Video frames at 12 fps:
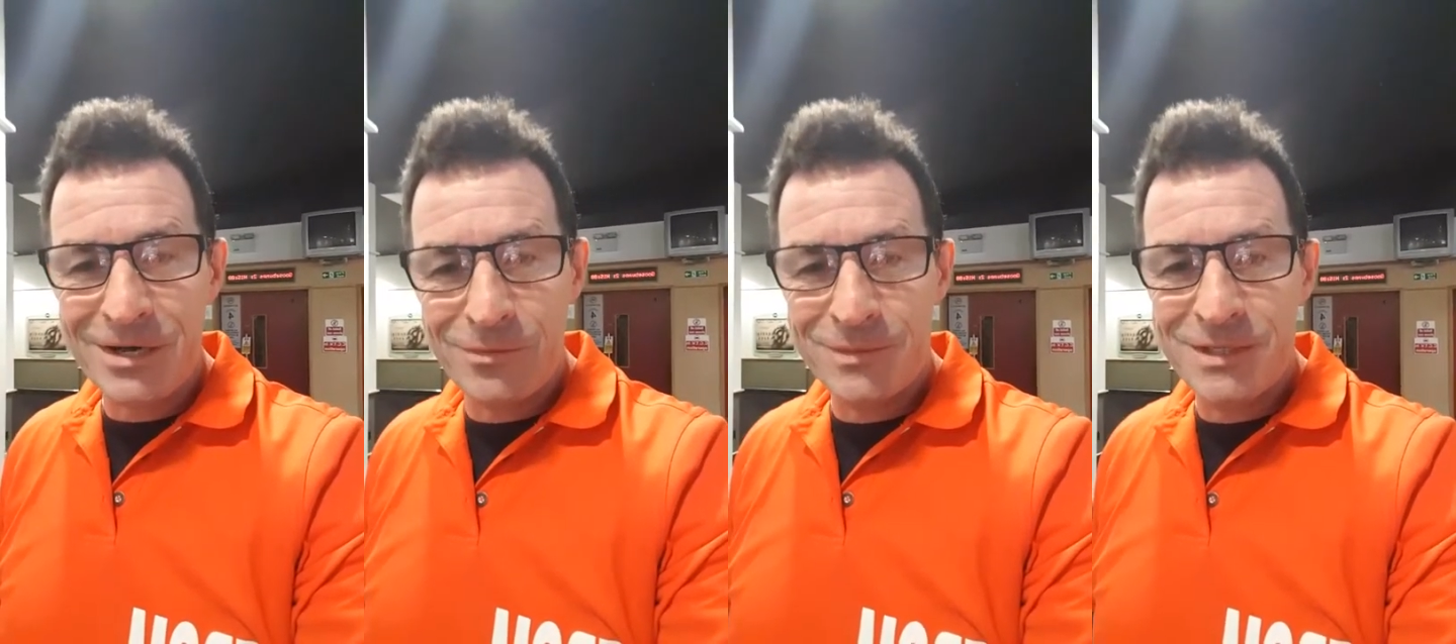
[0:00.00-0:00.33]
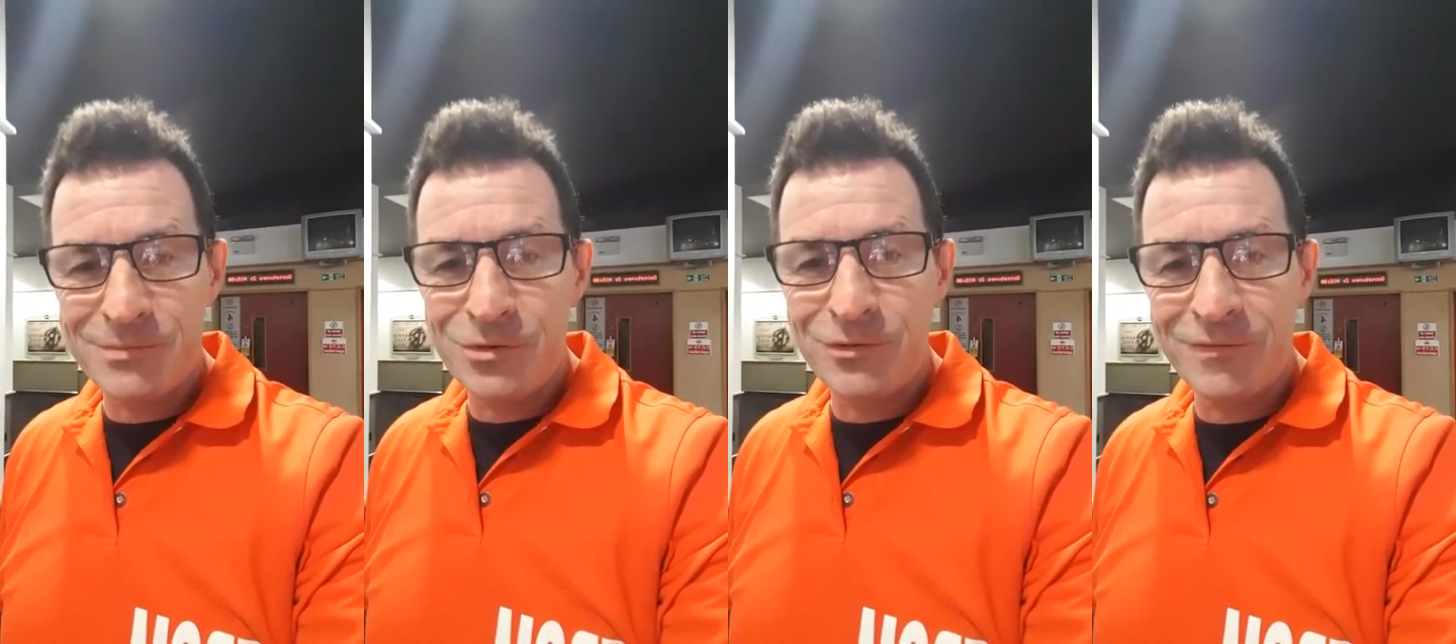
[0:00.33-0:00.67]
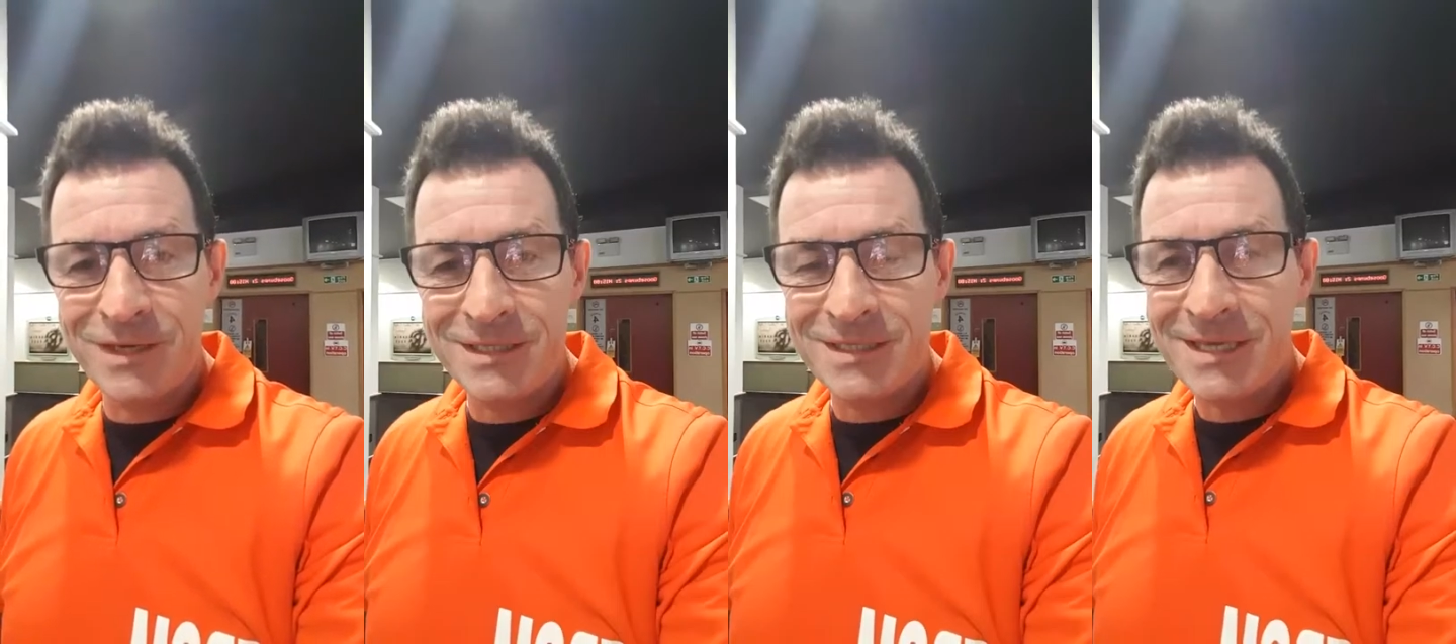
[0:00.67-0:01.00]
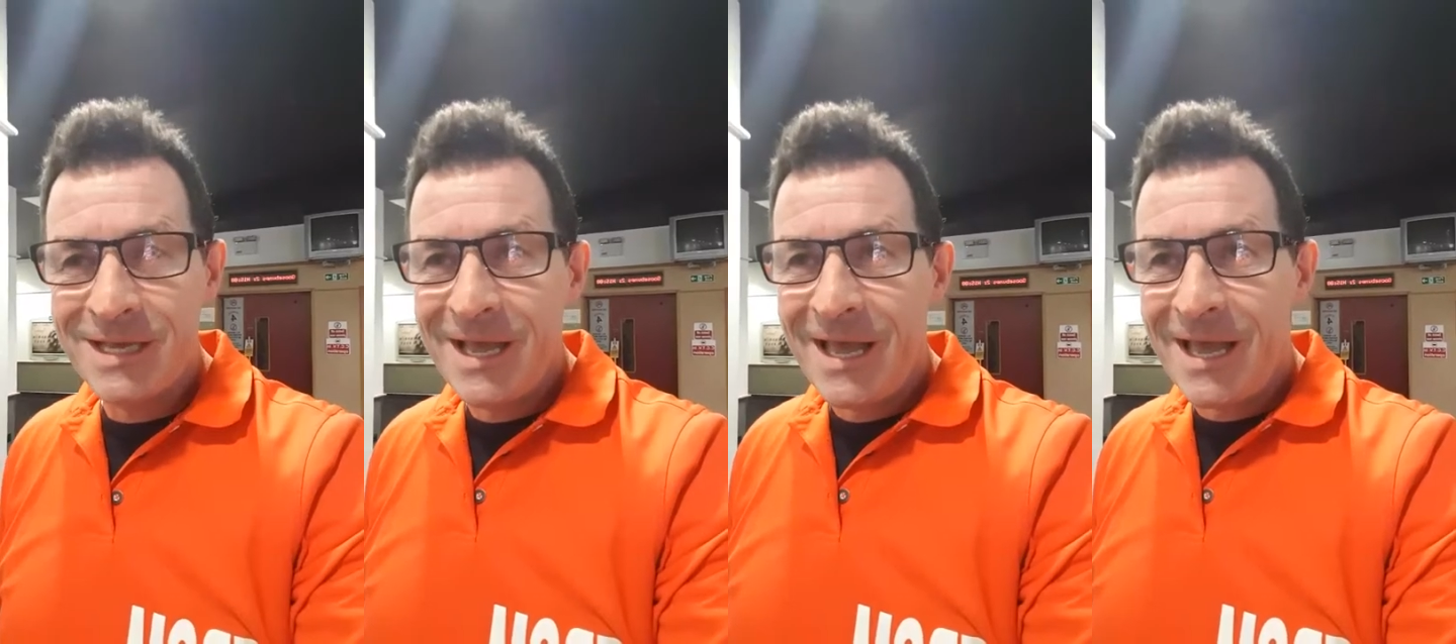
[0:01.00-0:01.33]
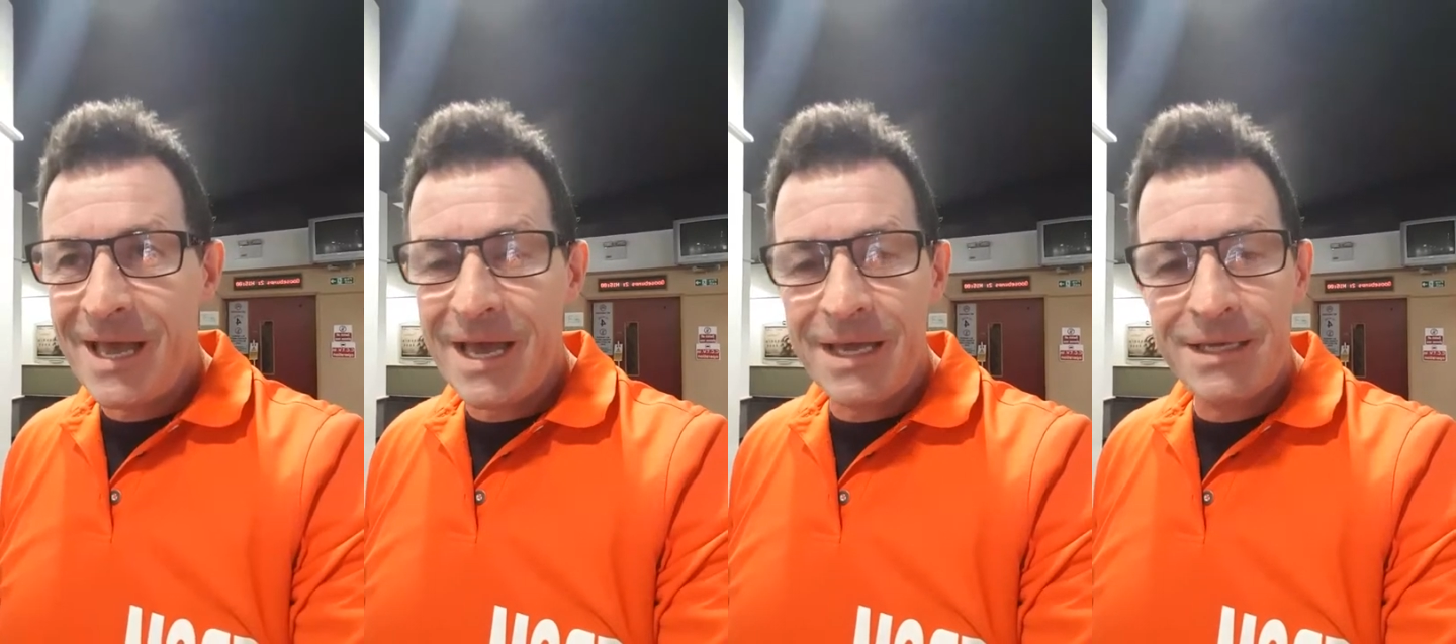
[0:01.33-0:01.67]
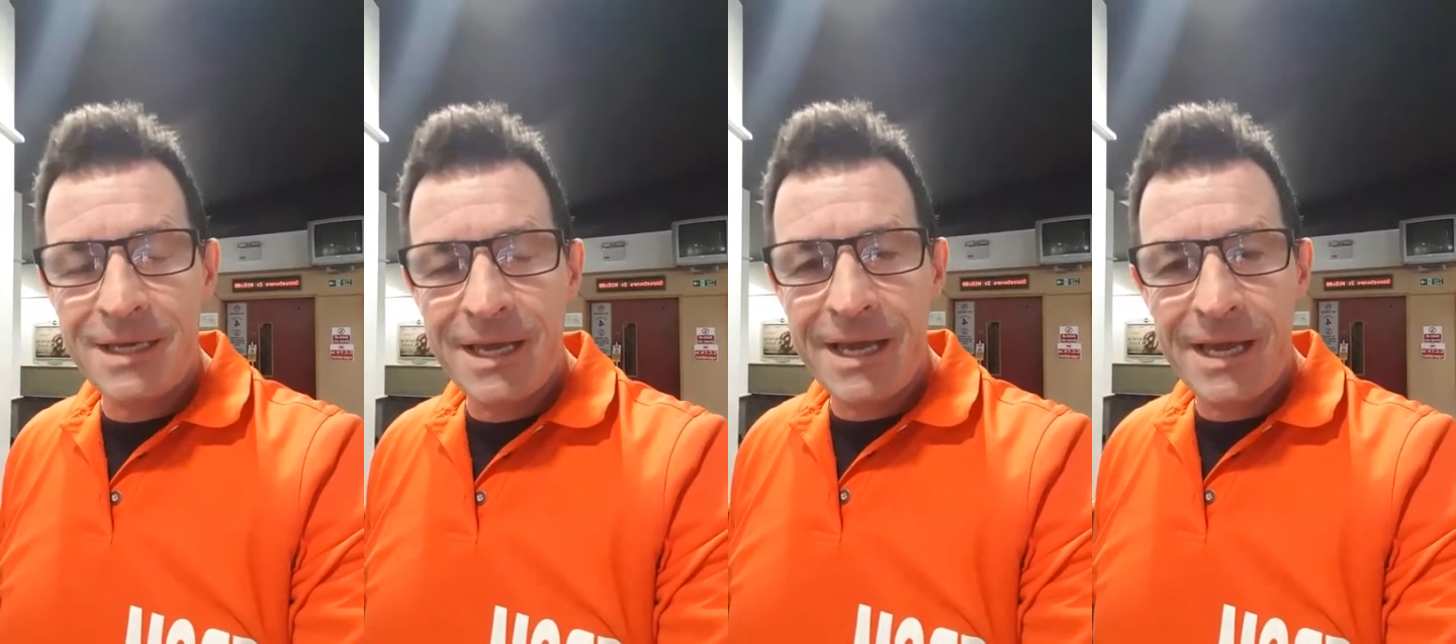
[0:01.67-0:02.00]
come to the movies and